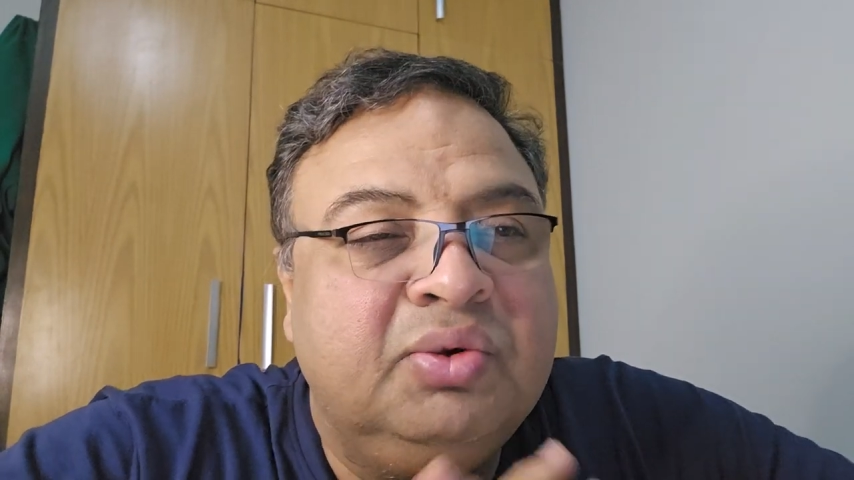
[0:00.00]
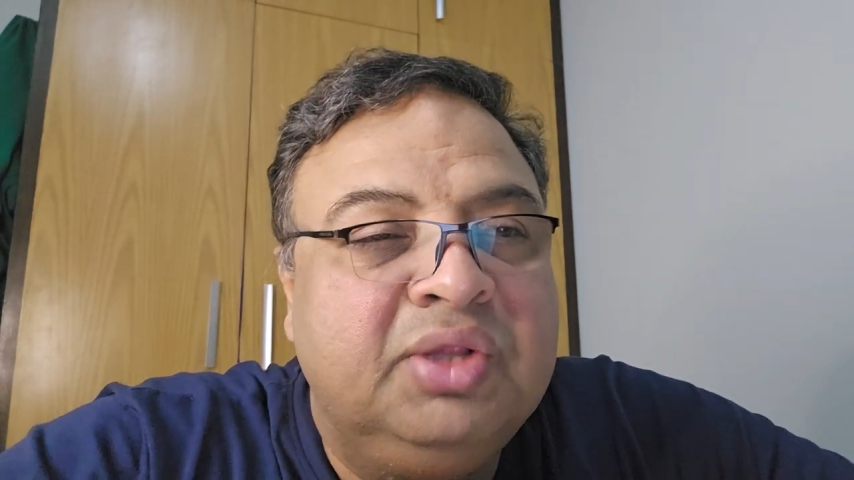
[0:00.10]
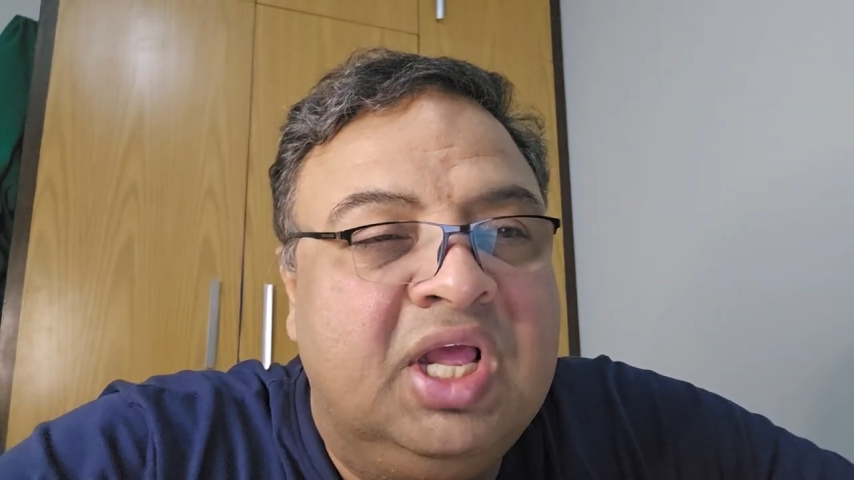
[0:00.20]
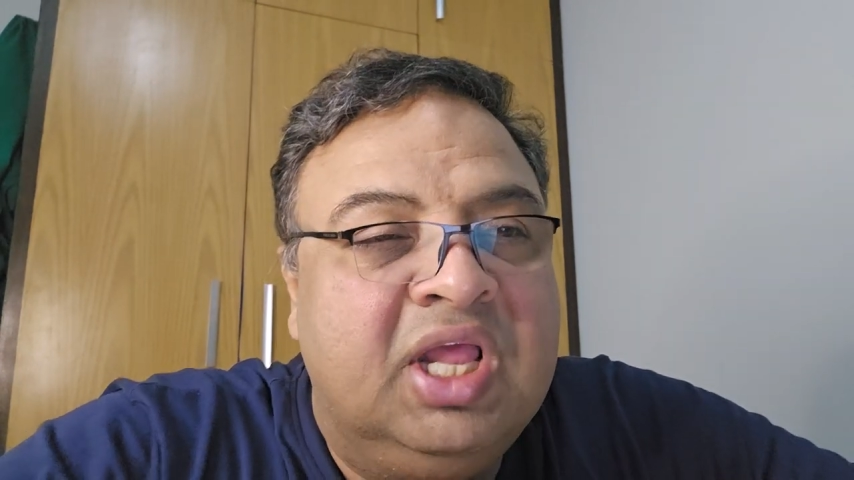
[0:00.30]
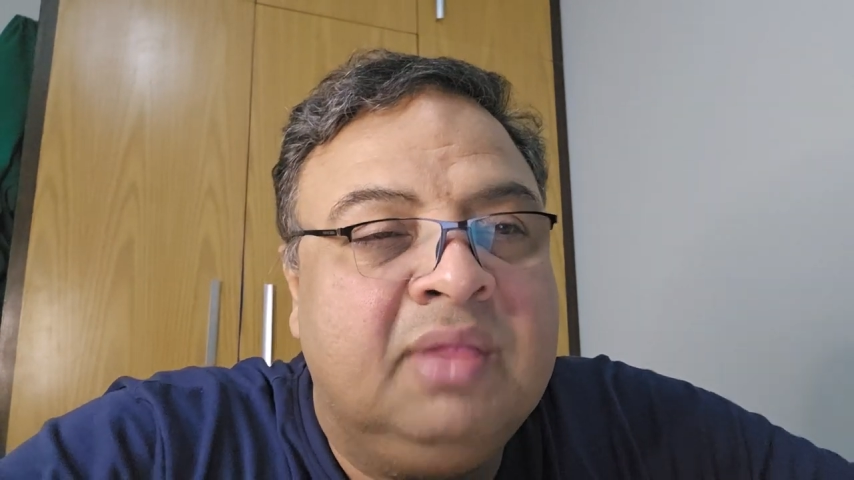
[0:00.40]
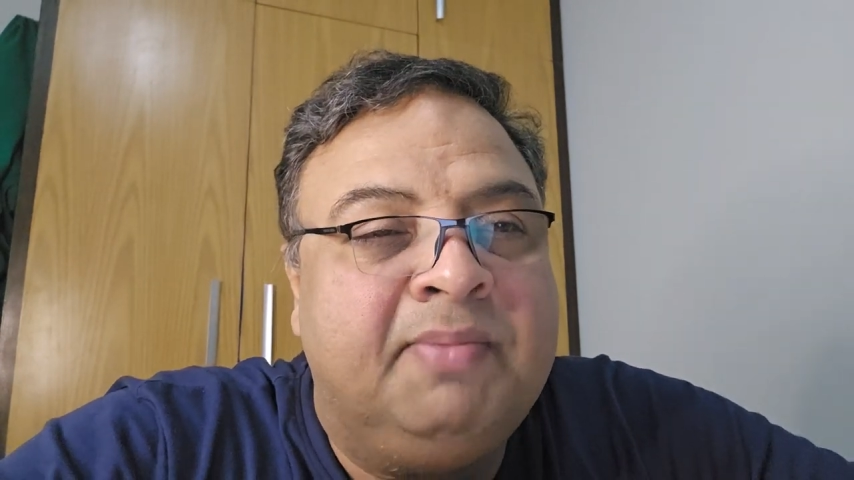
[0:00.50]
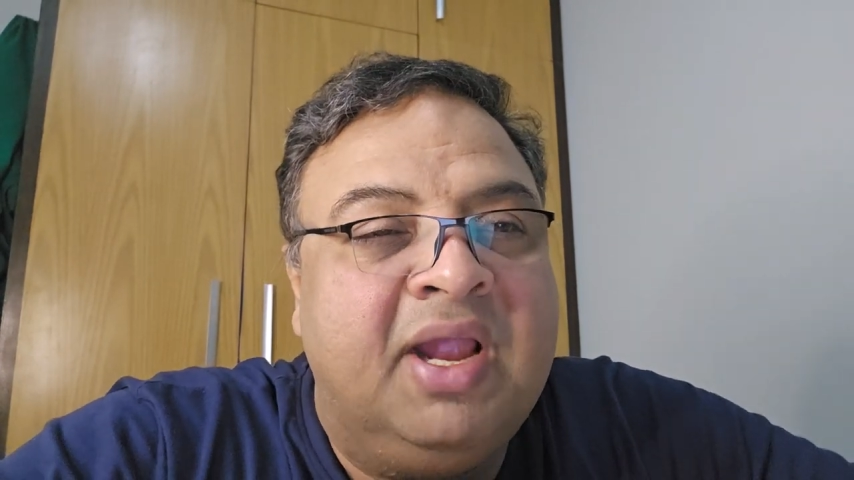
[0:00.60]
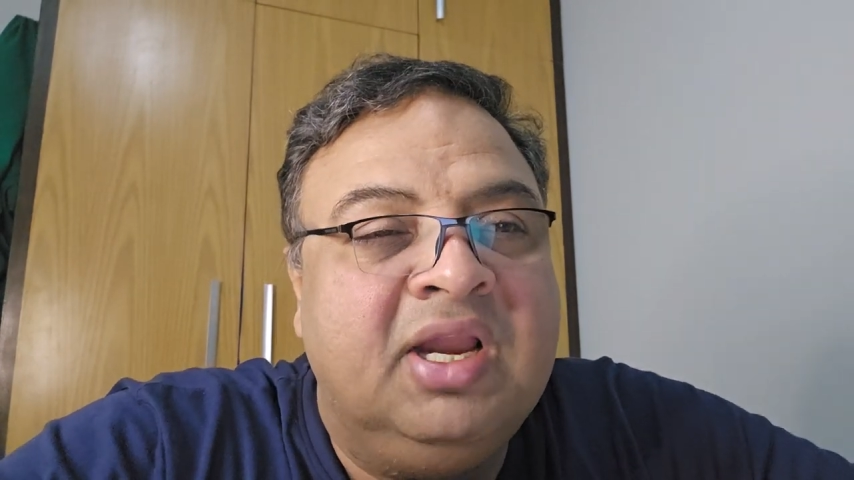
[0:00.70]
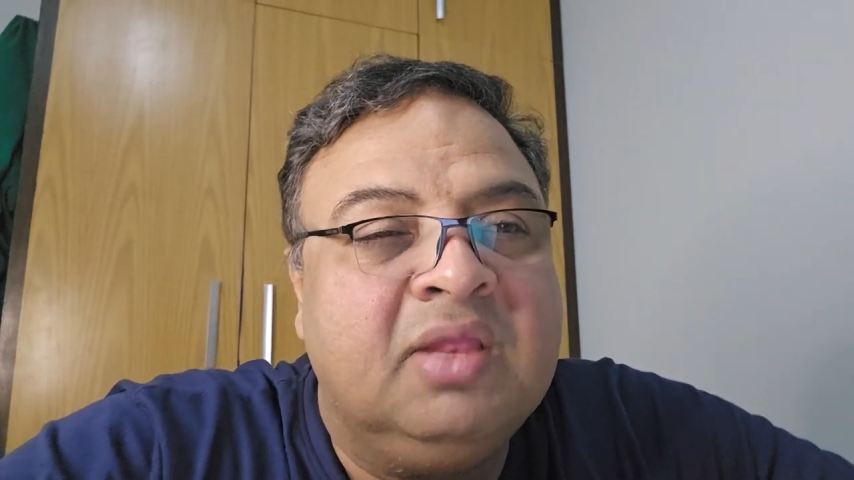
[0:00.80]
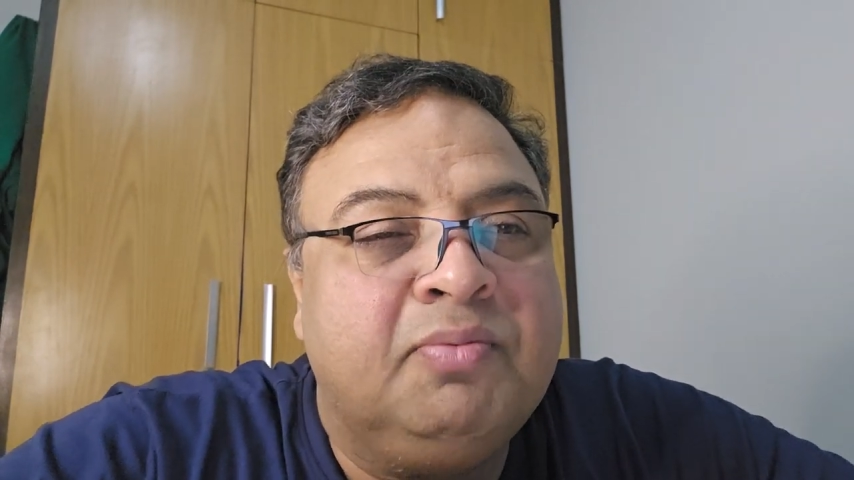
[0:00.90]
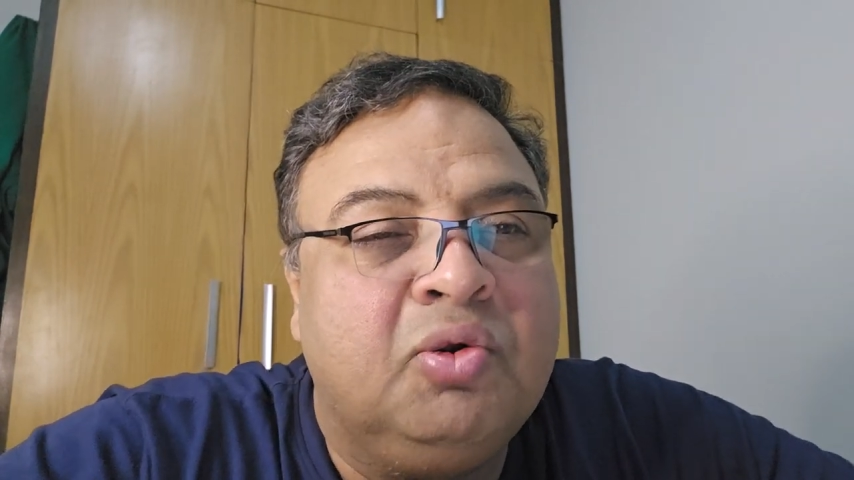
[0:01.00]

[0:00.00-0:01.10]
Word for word: to the spinous